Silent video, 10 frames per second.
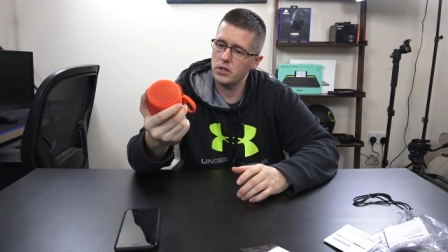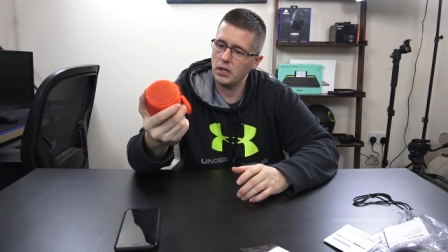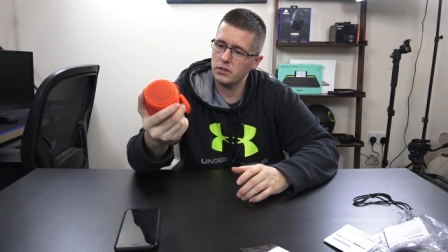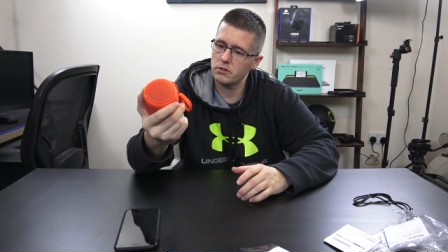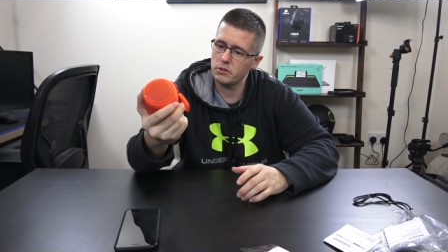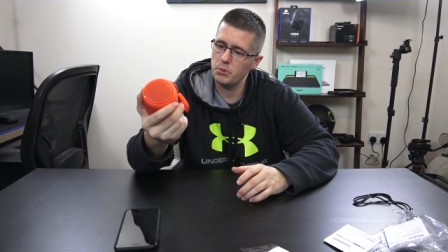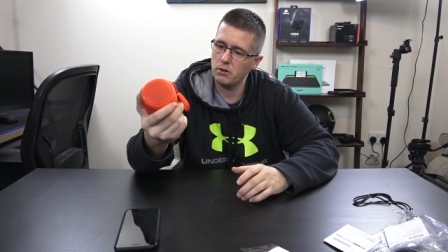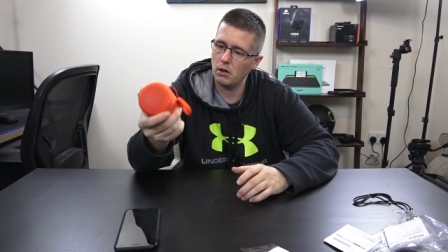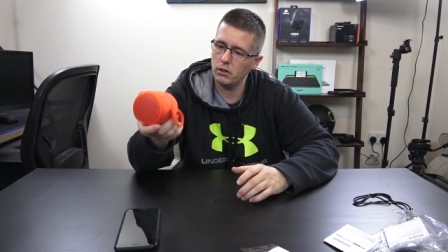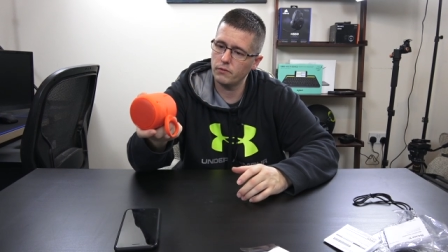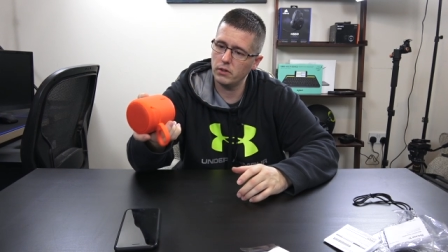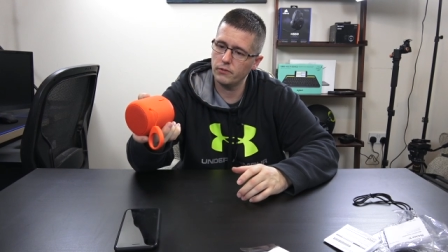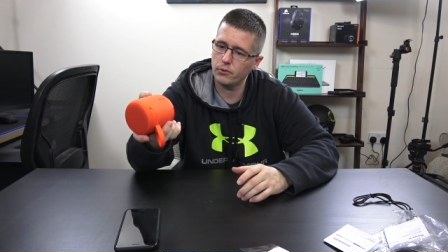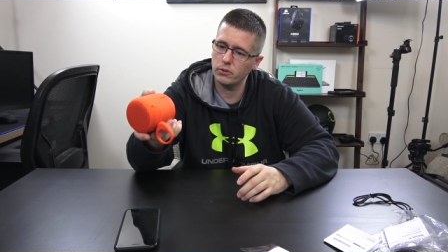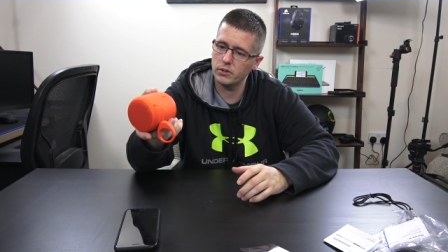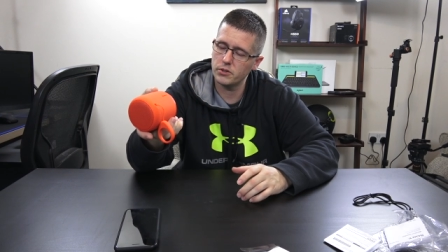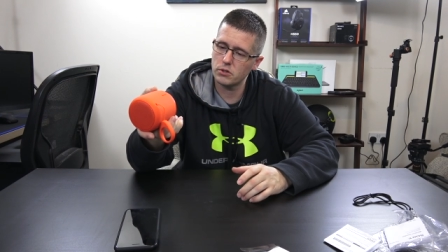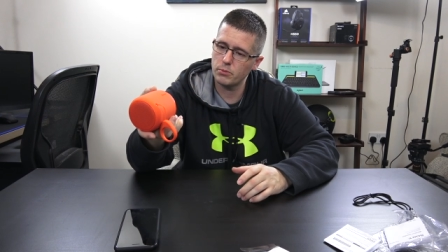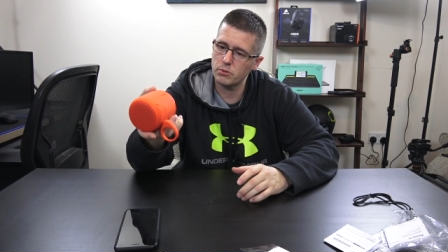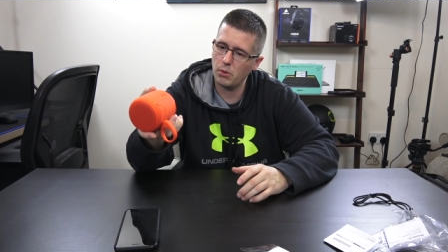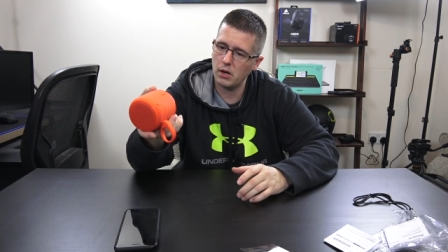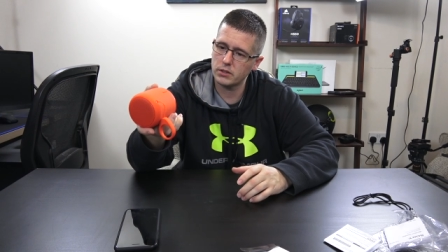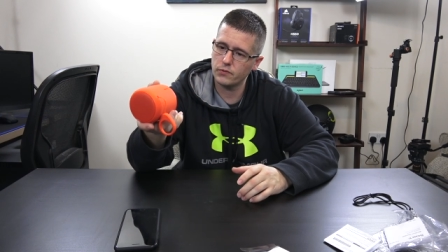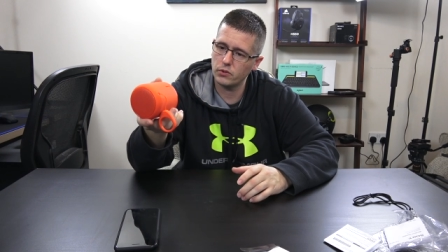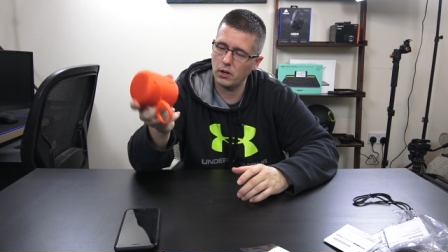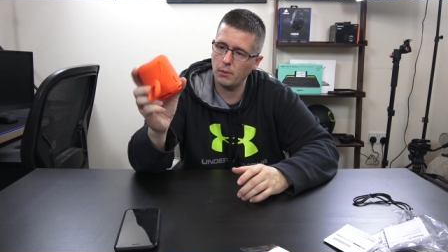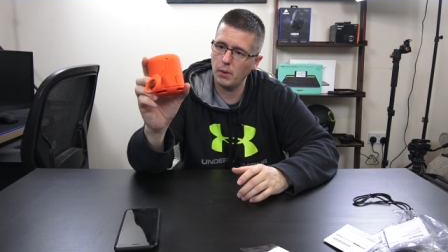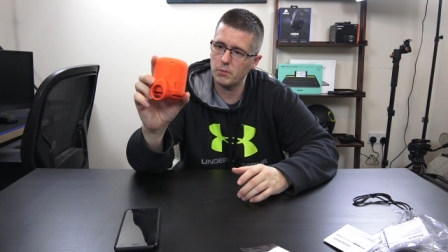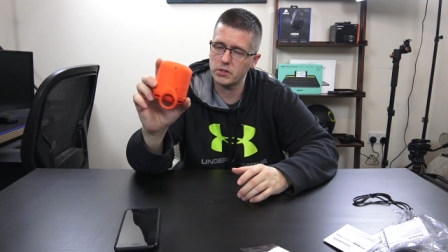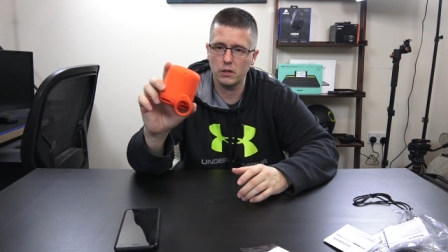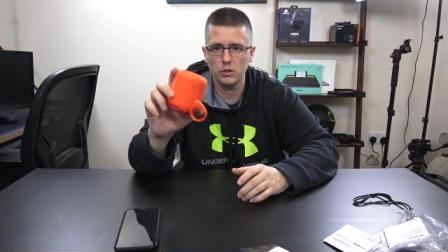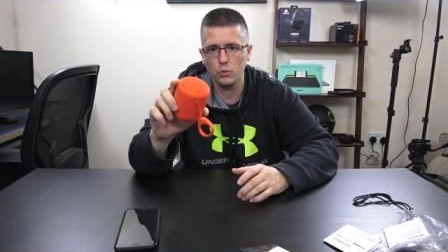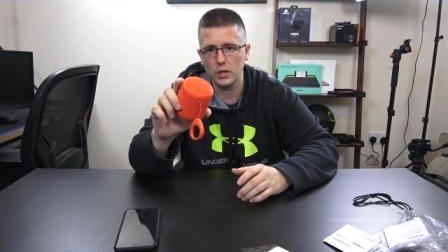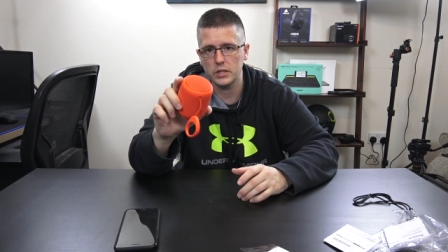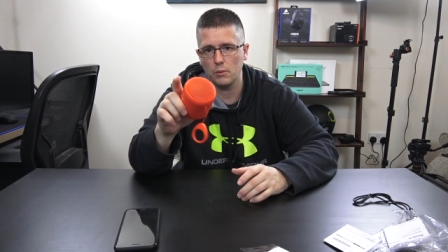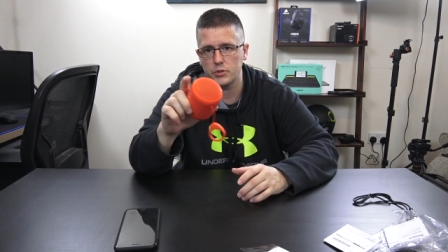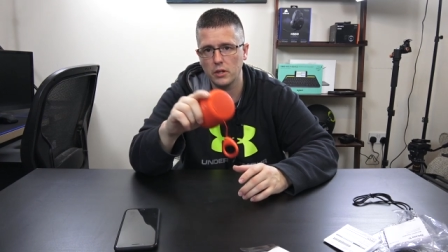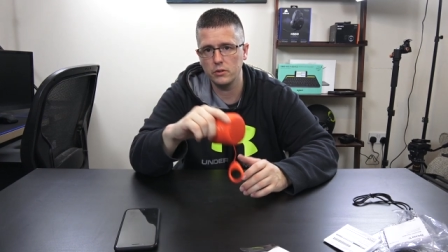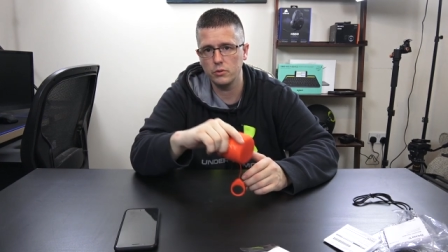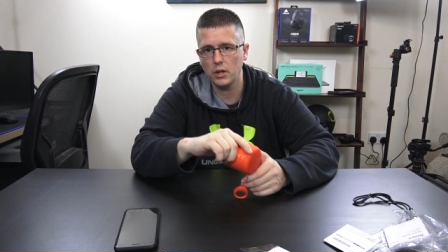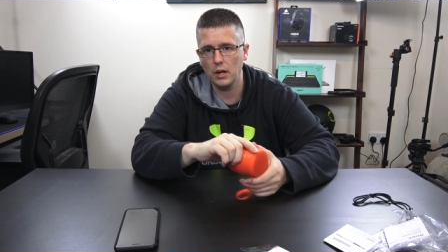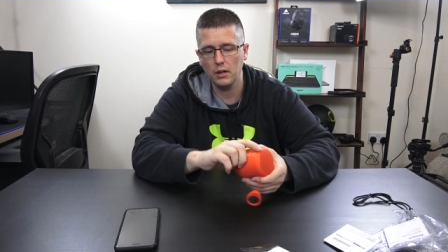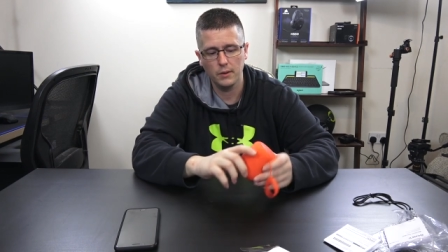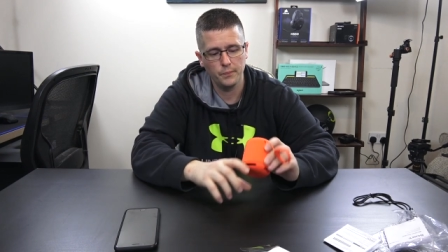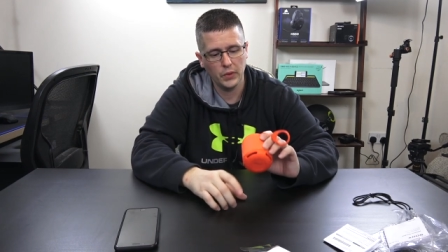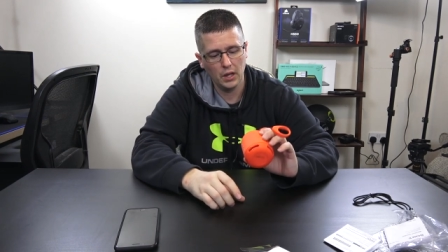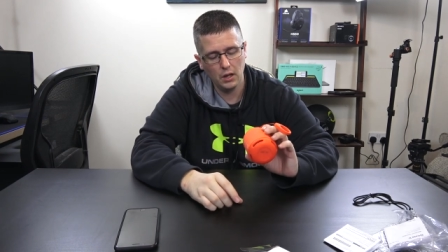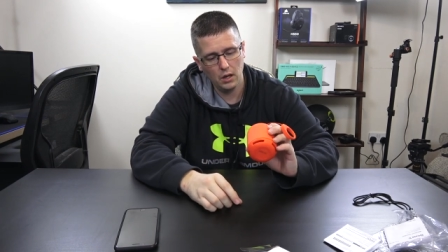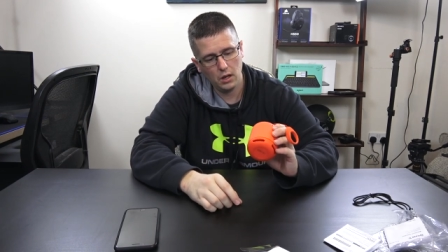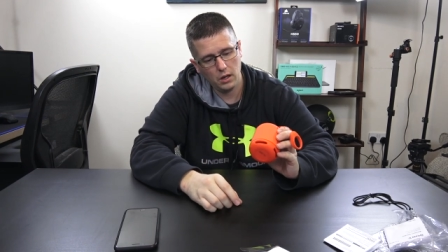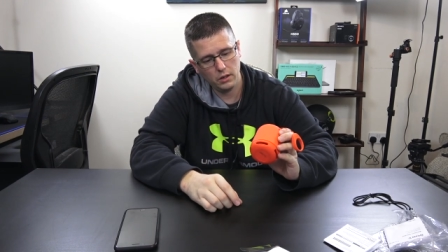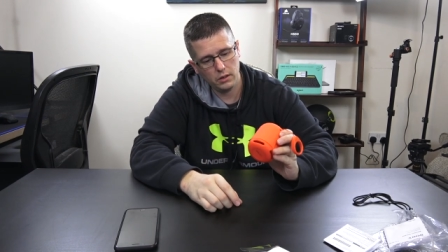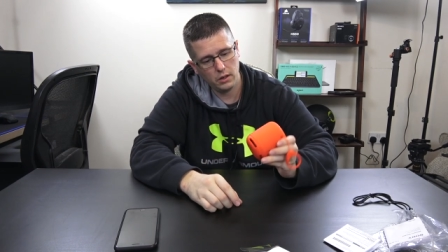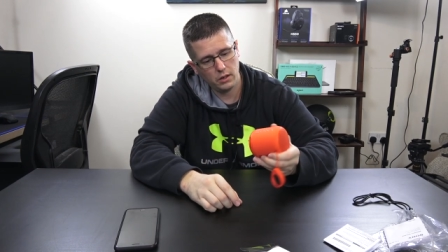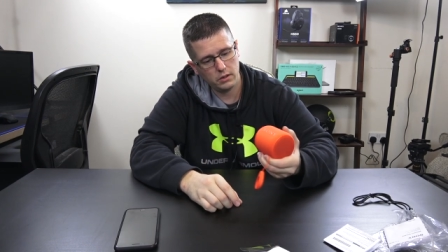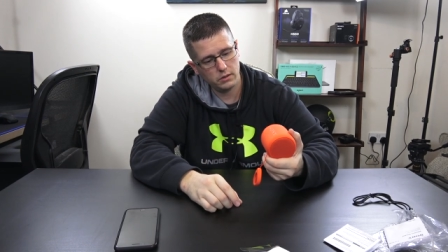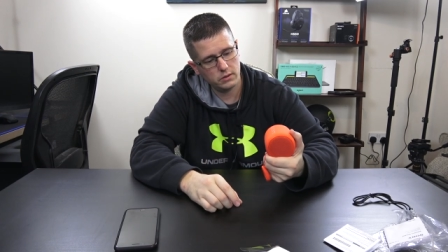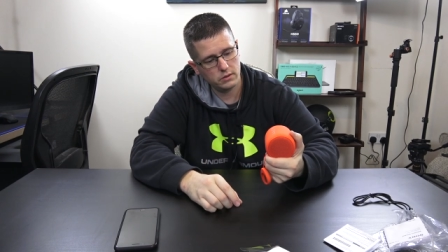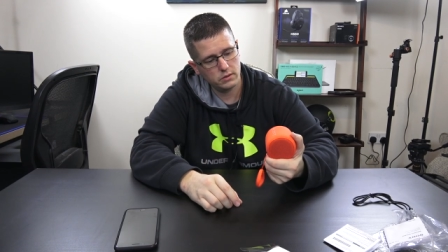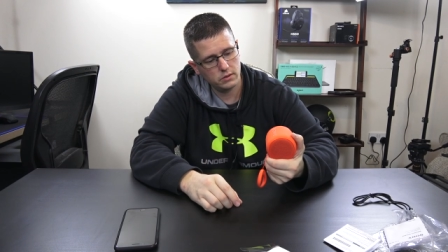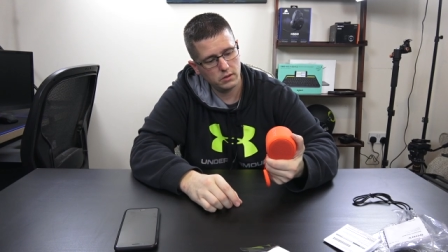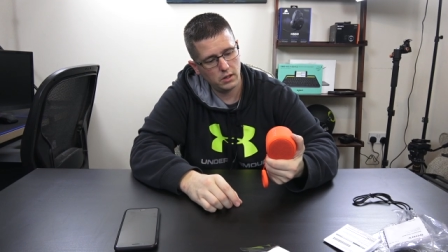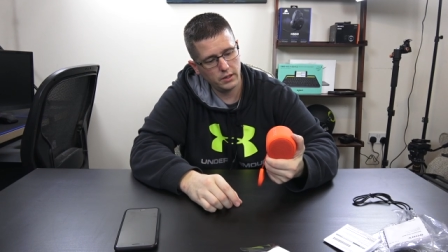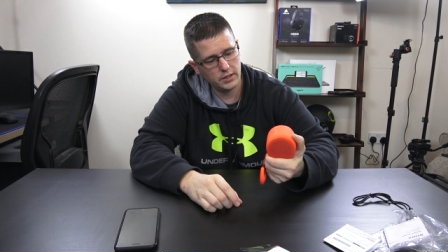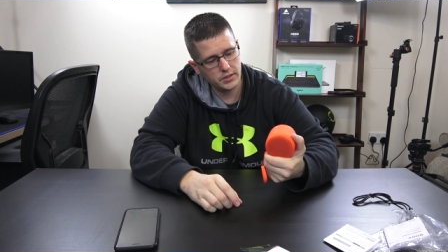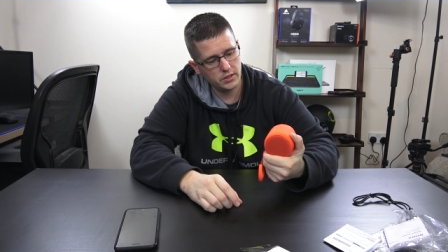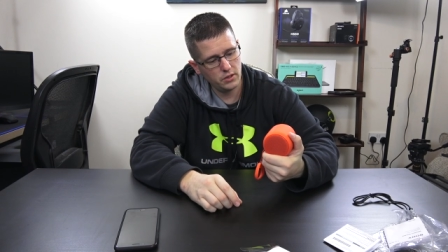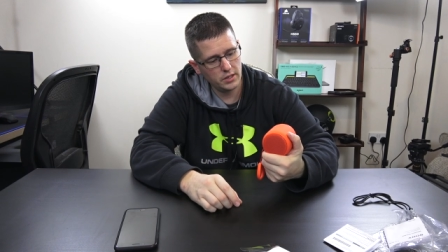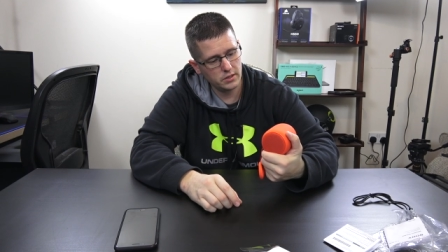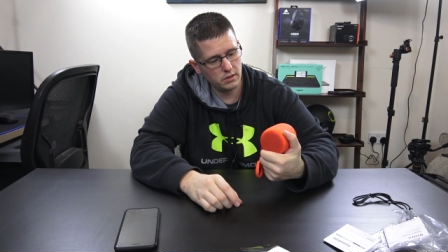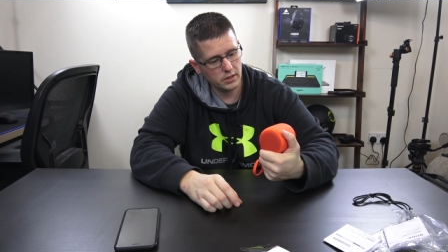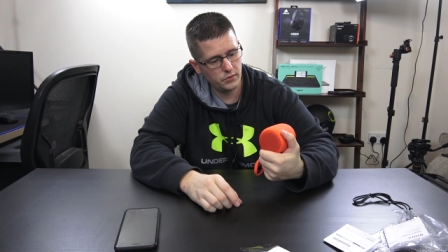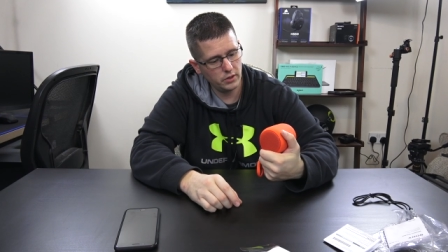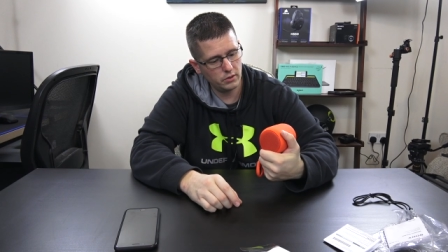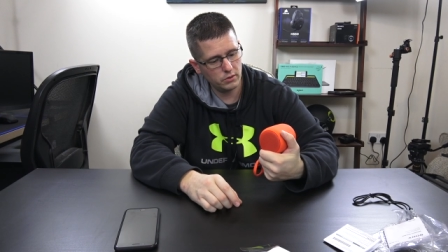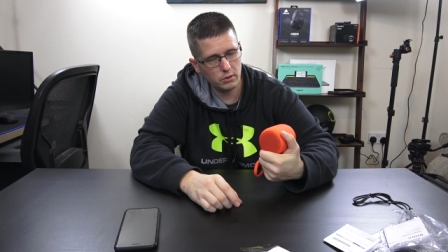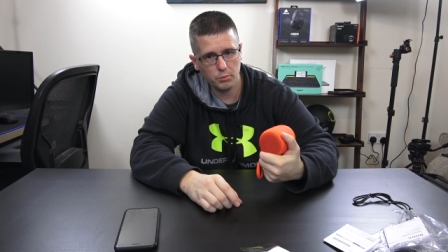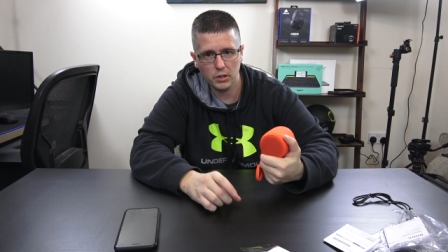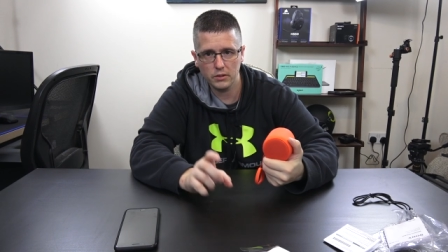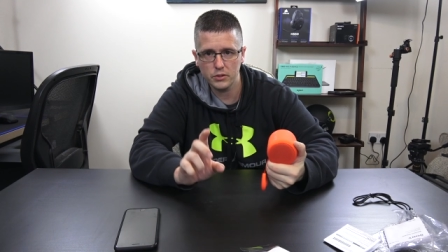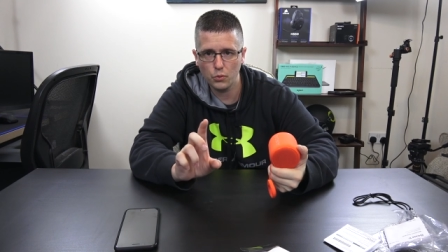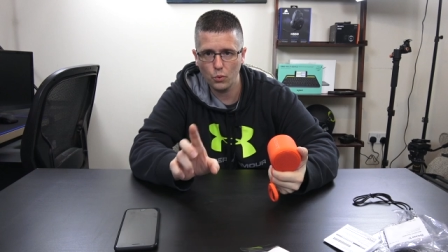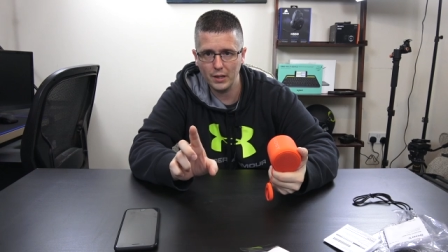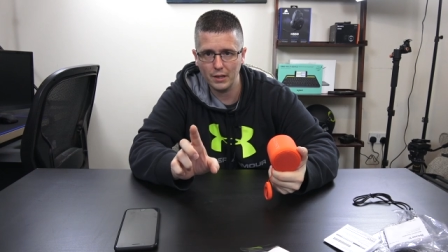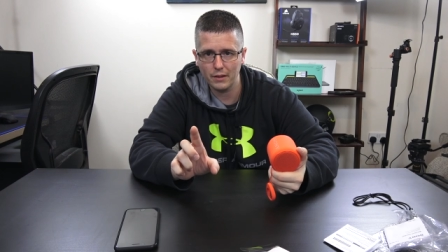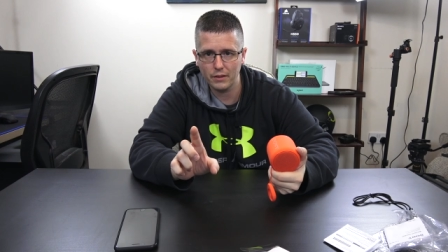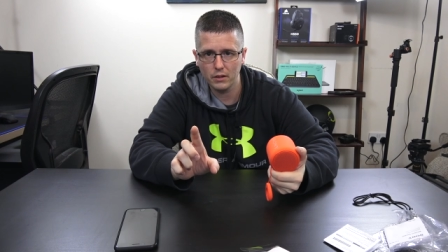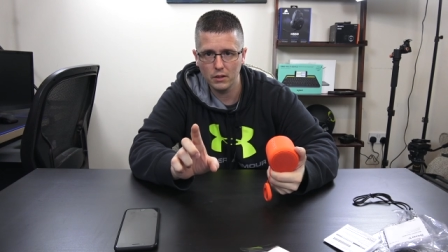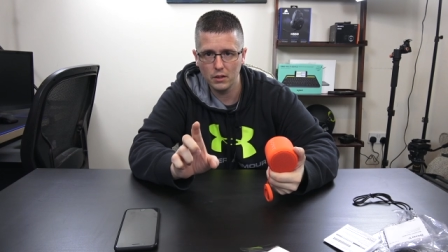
check out this little speaker. I'll leave a link for it in the description box for um, Amazon US, Amazon UK. And uh, I guess see you guys in the next video. It'll be on the 20th.